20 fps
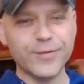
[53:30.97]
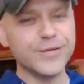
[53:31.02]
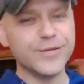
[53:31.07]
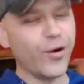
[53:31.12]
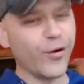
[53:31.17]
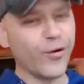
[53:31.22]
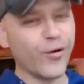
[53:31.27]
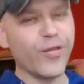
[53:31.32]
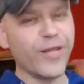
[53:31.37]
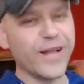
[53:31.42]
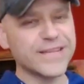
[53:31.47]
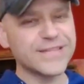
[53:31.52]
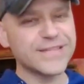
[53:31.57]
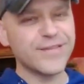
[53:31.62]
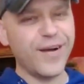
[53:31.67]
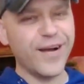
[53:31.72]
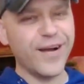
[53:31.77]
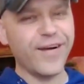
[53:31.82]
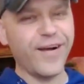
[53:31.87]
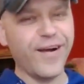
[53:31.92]
Don't know that
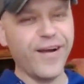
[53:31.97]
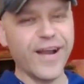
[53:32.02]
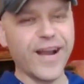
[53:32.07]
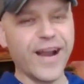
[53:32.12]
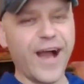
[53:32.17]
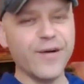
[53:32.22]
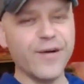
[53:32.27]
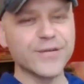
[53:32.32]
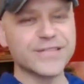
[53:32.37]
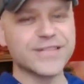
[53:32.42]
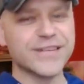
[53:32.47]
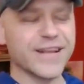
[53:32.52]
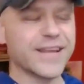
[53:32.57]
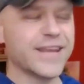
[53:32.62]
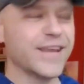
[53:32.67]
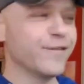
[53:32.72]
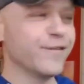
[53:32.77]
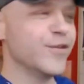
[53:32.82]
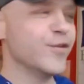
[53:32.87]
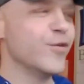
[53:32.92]
song? All right, I was going to
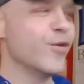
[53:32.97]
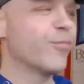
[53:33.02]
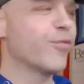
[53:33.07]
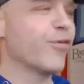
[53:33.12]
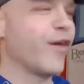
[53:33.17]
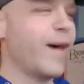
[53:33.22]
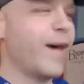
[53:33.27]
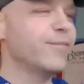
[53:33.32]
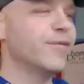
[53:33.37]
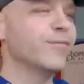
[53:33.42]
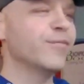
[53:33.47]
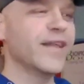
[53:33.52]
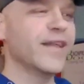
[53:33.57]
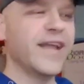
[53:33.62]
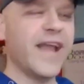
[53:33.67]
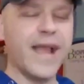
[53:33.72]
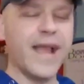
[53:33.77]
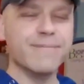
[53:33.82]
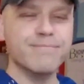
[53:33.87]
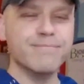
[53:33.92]
give you probably
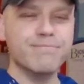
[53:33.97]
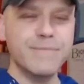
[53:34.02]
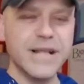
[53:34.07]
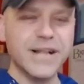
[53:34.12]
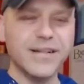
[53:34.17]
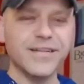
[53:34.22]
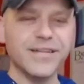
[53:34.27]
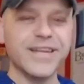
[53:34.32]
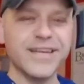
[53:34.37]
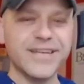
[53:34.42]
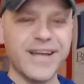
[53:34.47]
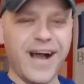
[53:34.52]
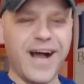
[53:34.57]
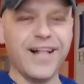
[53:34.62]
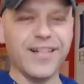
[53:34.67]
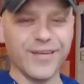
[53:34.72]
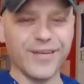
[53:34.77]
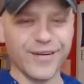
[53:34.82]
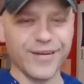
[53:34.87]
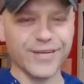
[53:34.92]
$1 million
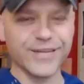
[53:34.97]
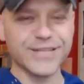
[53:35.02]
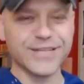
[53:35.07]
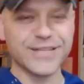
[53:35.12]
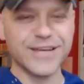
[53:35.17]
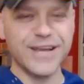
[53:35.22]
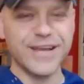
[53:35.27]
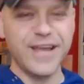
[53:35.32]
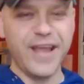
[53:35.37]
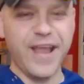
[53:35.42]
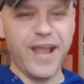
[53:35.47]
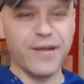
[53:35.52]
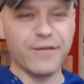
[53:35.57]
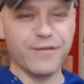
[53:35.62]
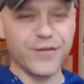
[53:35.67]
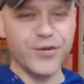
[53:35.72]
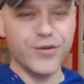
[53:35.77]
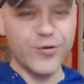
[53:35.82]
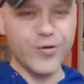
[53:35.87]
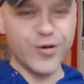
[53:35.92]

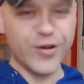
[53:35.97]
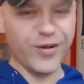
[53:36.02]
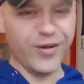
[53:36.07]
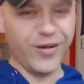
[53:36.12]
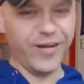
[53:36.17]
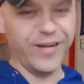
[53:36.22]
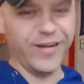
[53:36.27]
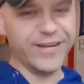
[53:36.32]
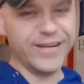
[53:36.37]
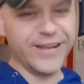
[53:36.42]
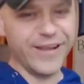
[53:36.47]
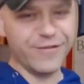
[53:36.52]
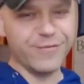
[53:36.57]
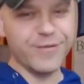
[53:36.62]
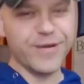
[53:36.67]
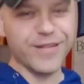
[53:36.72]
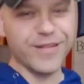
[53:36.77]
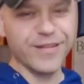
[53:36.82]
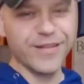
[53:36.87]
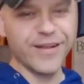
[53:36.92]
if you could give
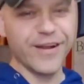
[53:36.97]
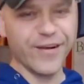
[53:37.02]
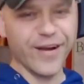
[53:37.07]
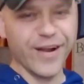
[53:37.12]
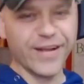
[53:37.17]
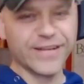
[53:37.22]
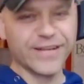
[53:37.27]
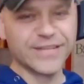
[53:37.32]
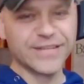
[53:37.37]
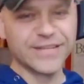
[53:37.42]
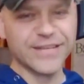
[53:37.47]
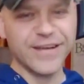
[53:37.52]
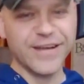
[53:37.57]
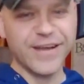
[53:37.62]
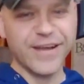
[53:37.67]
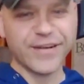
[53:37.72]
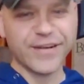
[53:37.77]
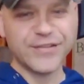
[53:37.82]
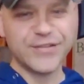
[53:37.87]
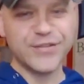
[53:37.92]
me the lyrics
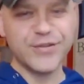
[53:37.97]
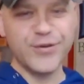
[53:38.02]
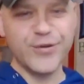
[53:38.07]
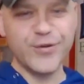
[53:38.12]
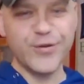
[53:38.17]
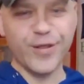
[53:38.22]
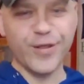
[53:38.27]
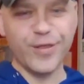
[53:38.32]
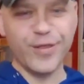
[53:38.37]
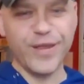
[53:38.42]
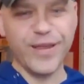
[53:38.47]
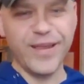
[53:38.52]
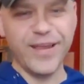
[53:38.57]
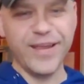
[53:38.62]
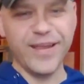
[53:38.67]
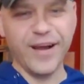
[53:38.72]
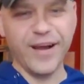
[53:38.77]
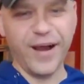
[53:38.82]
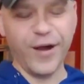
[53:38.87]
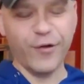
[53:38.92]
to
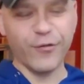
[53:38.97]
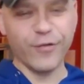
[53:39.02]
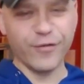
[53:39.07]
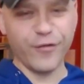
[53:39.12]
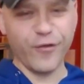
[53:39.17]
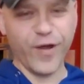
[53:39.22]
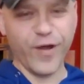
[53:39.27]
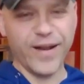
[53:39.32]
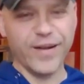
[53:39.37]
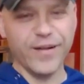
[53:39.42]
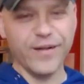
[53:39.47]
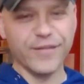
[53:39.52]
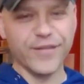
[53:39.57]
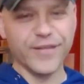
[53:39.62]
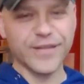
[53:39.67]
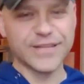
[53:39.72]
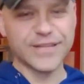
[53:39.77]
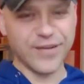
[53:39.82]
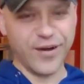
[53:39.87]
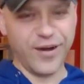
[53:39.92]
the refrain of
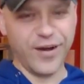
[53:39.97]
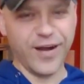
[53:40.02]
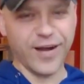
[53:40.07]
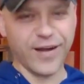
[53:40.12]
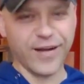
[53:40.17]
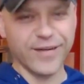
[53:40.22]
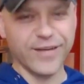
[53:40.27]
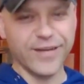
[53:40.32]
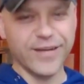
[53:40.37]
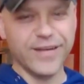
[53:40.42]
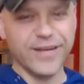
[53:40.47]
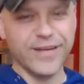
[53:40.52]
this song.